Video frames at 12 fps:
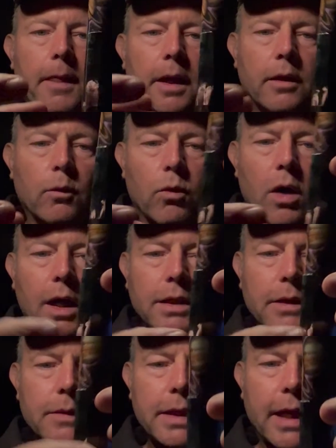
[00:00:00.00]
And the
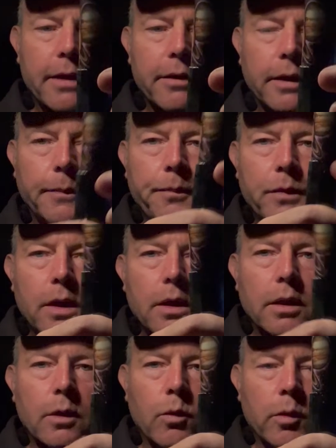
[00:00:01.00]
rocks I was gathering,
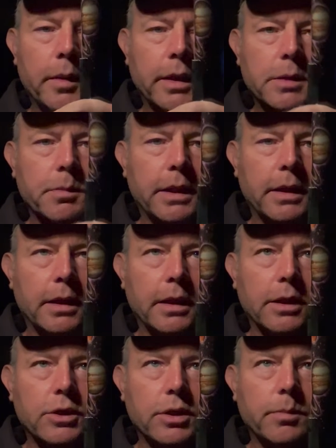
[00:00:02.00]
the woman explained that
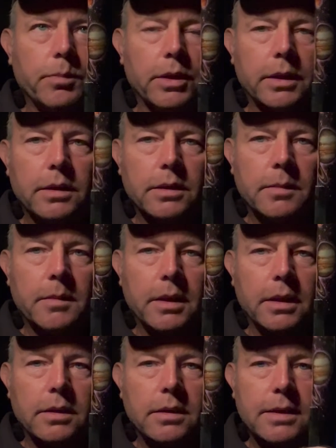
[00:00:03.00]
you should put some
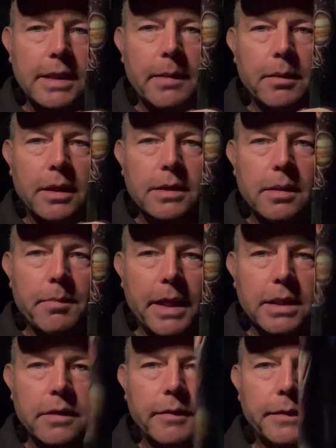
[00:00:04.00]
things, stabilize the
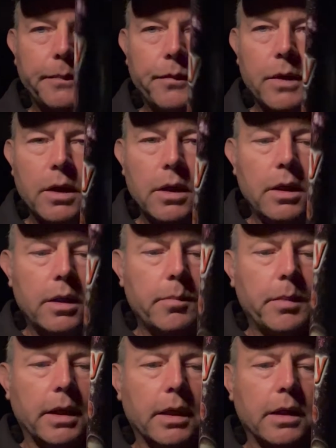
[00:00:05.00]
base of it,
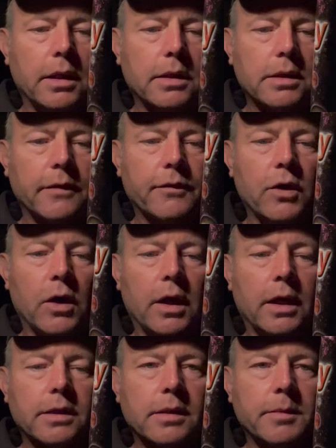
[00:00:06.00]
because if
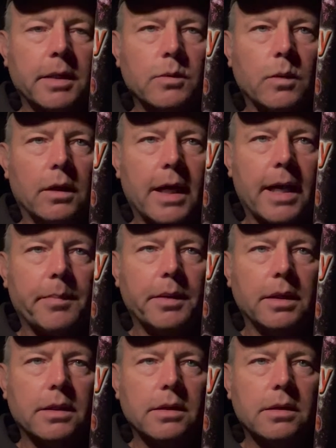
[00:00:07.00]
not, sometimes what'll
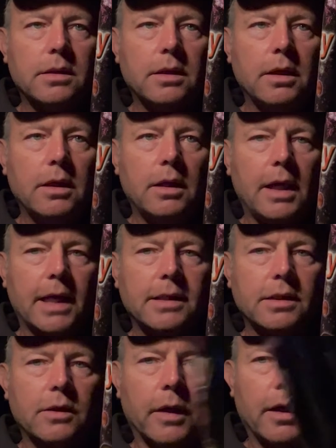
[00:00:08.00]
happen is as
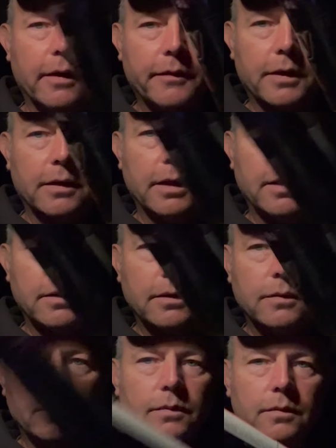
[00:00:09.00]
it's going off,
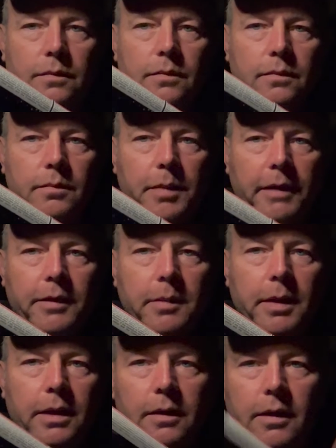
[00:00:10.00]
it'll pivot a
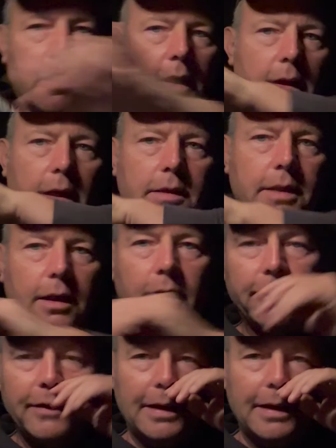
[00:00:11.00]
bit and then take off.